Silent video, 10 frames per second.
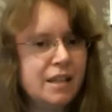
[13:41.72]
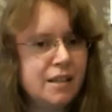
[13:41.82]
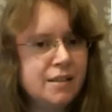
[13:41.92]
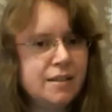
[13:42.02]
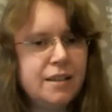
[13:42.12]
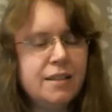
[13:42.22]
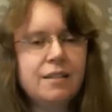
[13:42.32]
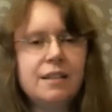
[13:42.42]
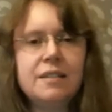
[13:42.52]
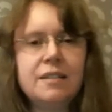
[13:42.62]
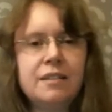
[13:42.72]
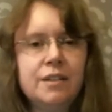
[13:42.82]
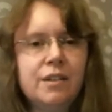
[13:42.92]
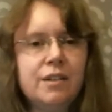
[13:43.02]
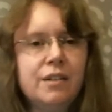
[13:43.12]
easy to listen
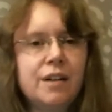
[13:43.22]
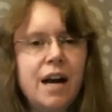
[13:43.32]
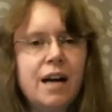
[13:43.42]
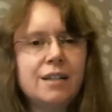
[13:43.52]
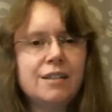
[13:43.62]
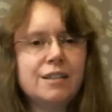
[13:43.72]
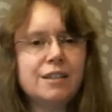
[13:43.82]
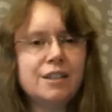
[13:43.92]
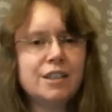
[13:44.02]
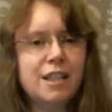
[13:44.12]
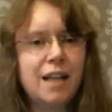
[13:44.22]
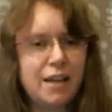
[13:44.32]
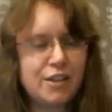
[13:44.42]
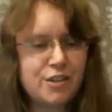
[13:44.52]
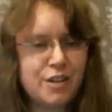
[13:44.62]
to, and she
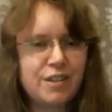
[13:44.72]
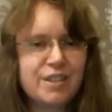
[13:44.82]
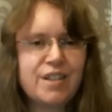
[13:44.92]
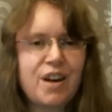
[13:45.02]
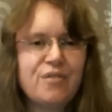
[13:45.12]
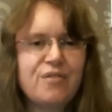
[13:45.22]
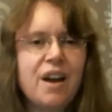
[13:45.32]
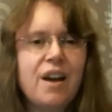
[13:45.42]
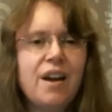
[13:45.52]
likes showing her stuff,